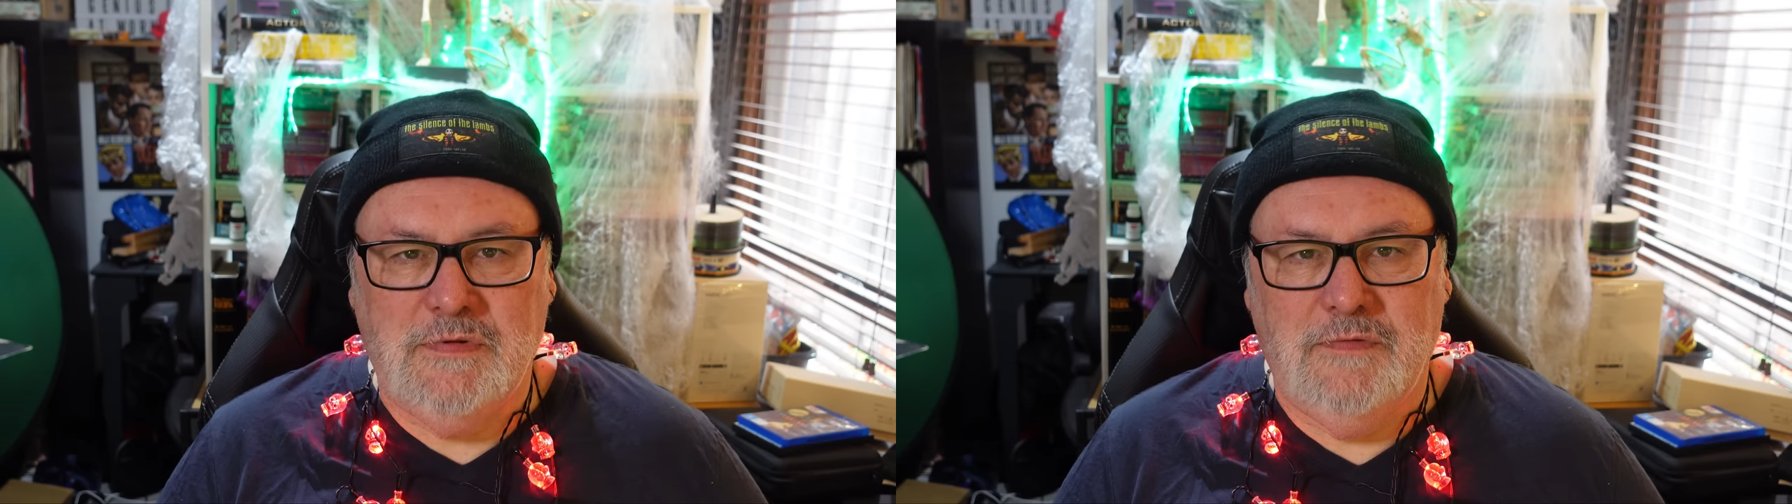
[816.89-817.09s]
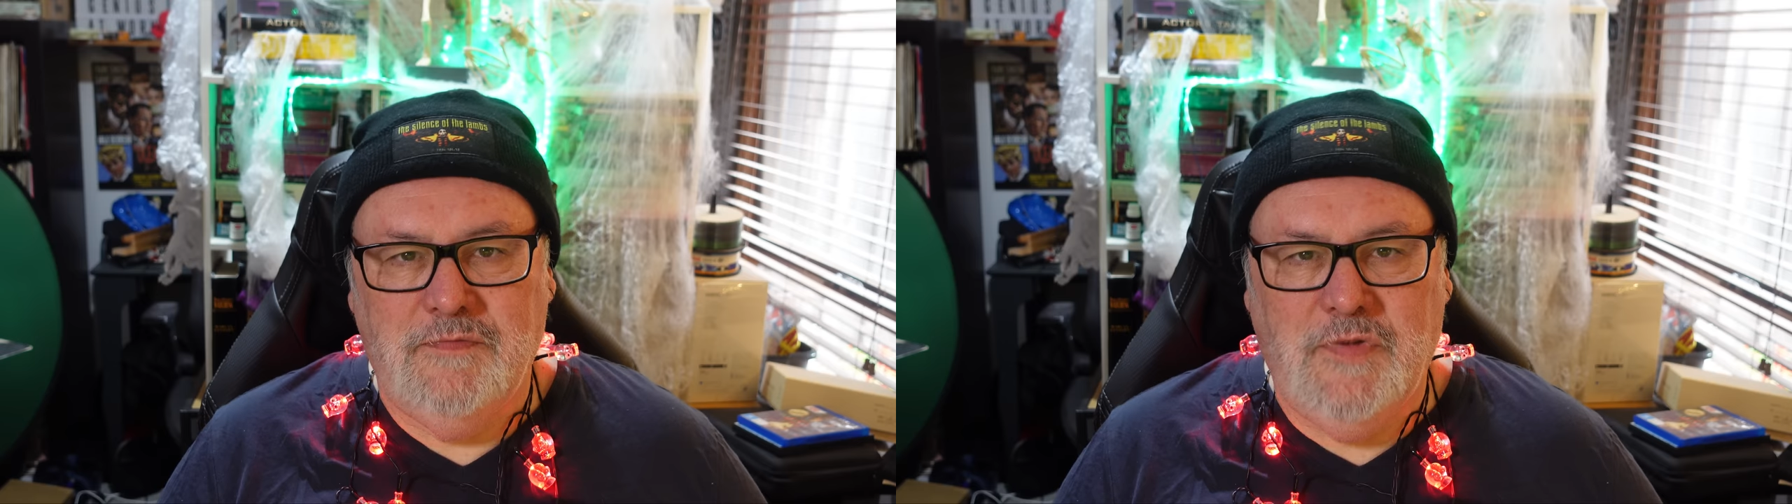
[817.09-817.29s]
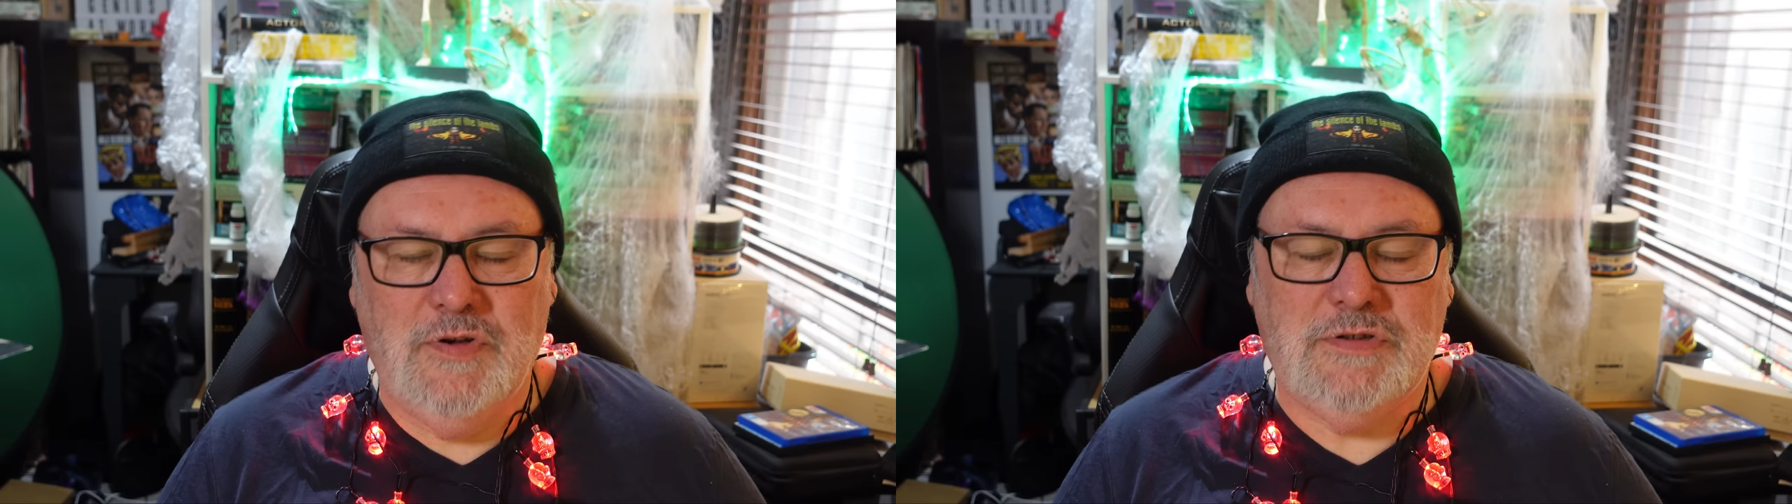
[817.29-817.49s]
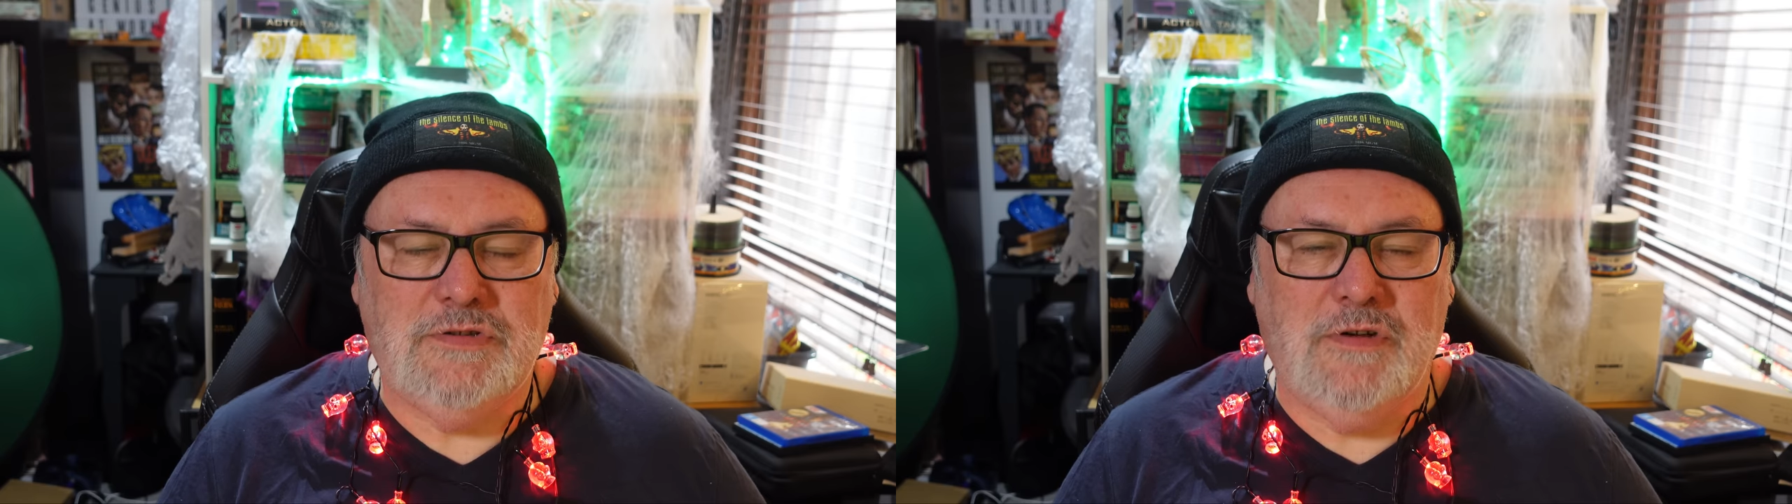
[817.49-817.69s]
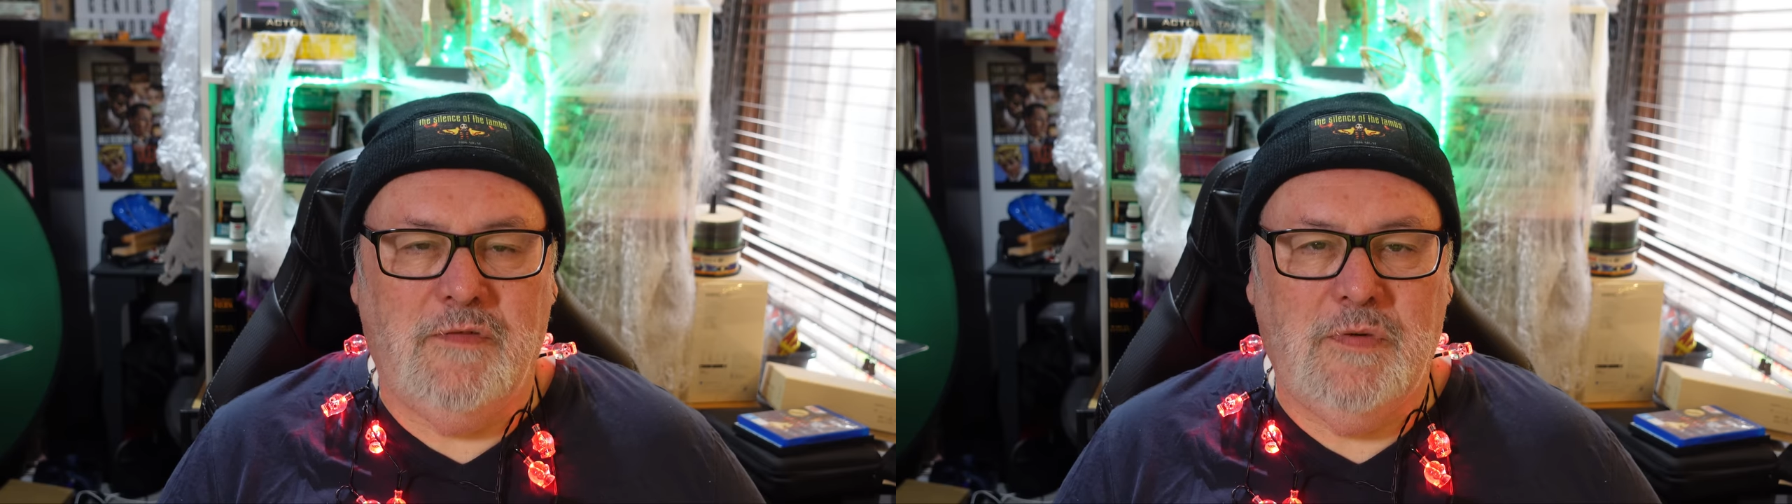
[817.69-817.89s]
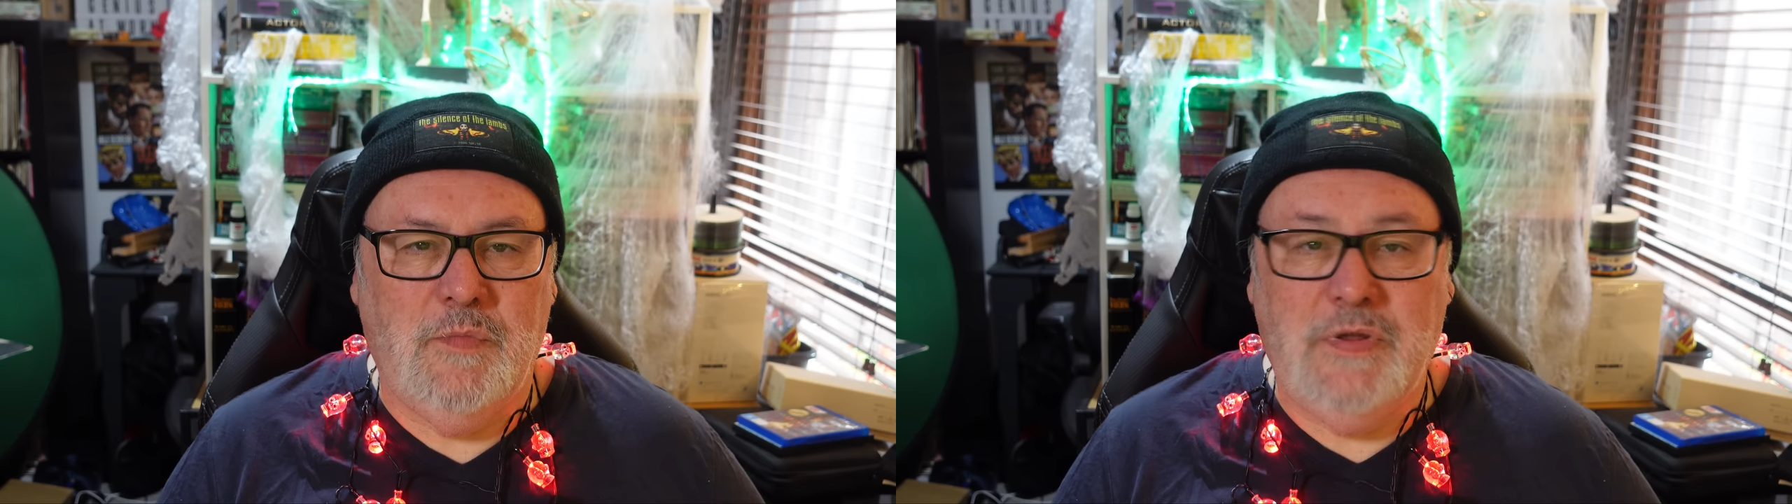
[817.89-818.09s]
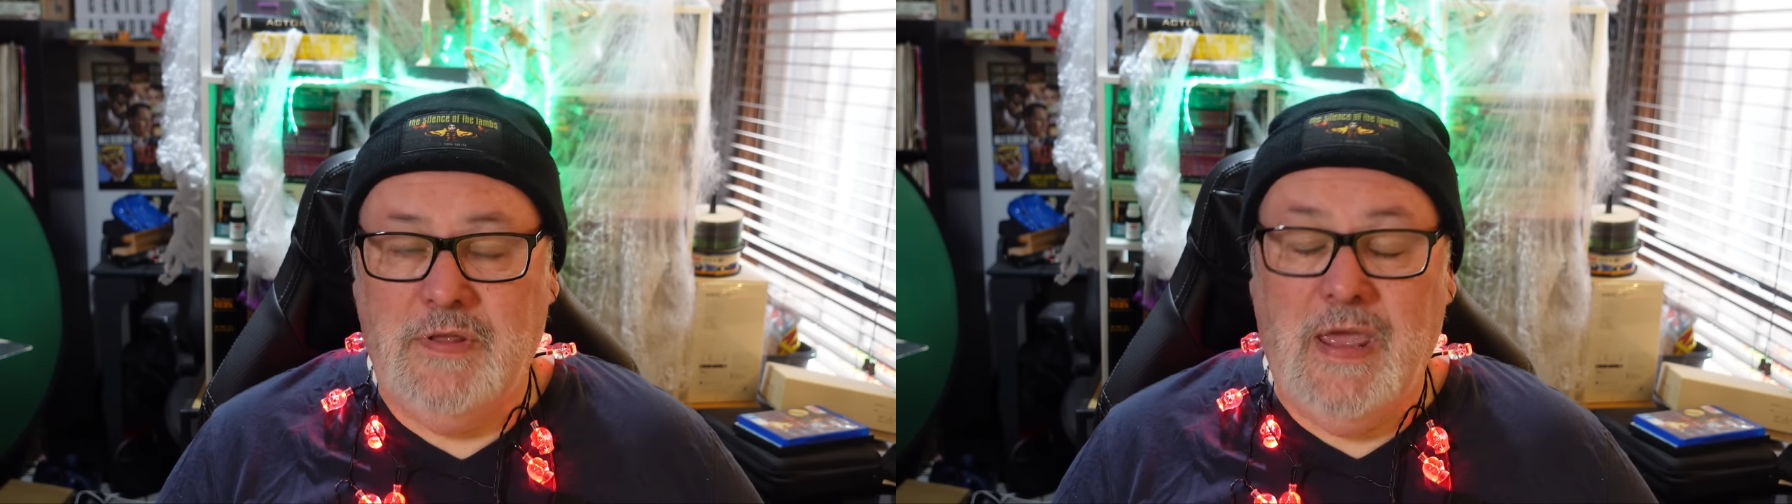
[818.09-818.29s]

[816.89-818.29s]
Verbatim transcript: versions of it with